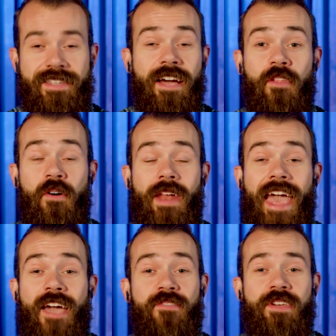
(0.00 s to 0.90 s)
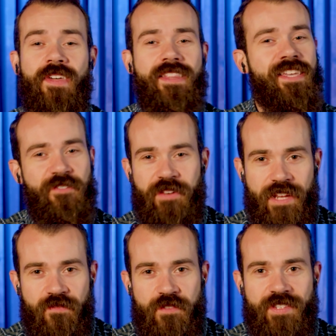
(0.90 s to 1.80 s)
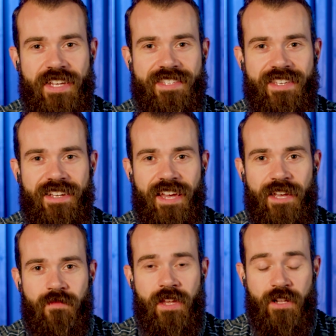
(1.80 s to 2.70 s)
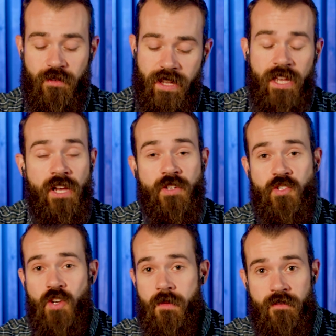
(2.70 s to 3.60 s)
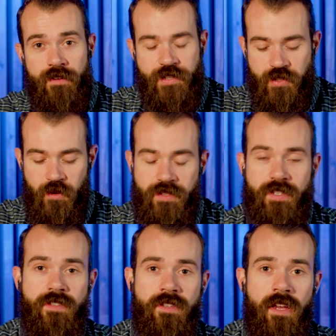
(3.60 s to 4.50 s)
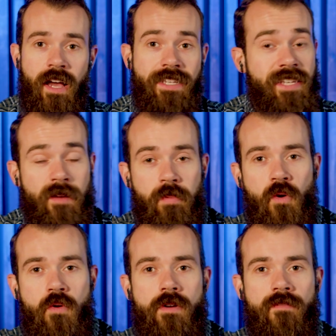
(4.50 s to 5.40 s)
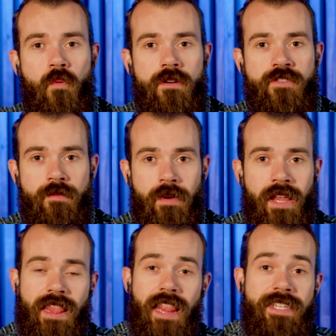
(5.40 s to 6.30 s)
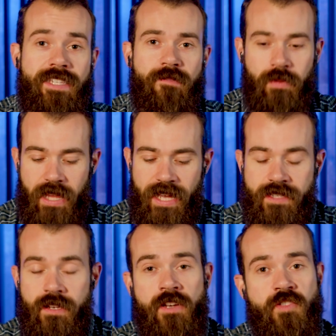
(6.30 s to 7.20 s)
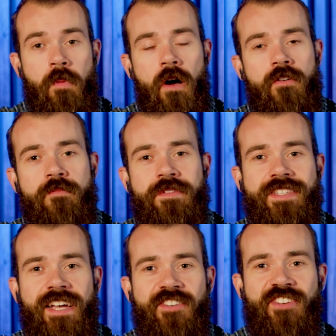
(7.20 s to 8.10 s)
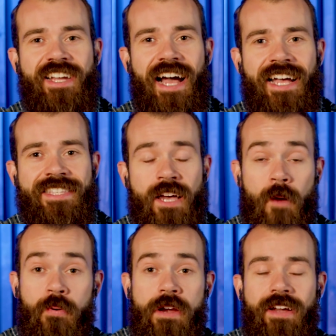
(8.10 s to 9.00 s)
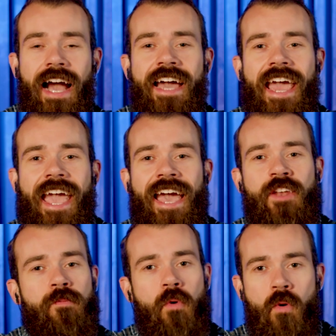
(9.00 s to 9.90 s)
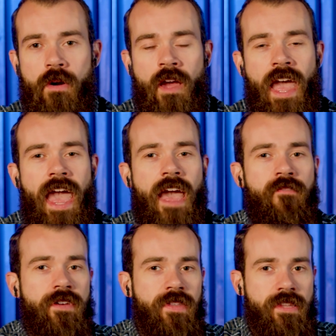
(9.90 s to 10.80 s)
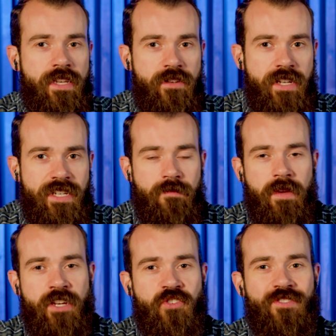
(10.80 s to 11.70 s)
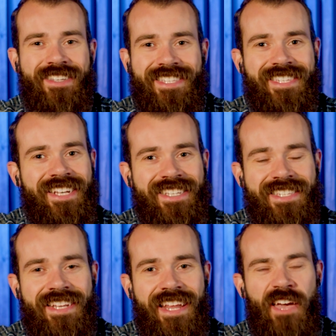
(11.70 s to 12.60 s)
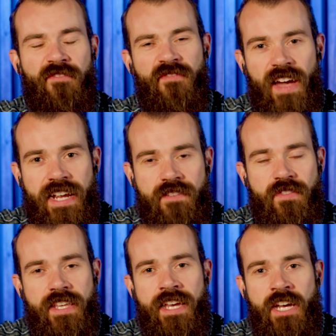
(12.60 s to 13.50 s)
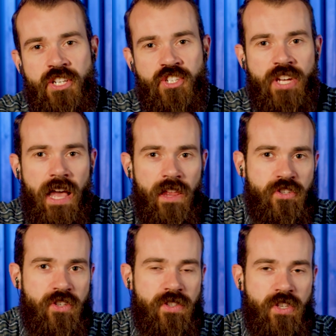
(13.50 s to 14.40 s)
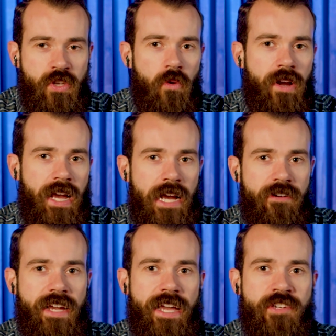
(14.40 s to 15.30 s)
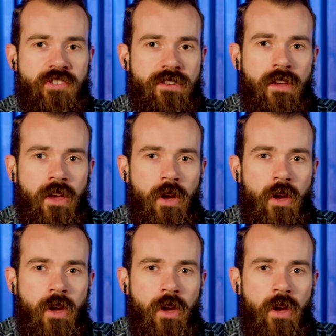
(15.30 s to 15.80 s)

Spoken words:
Download everything that you need for Send Sunday, including sermon resources, a sample order of worship, lesson plans, small group discussion guides, a prayer guide, and more. Everything that you'll need to make sure that Send Sunday effectively challenges your congregation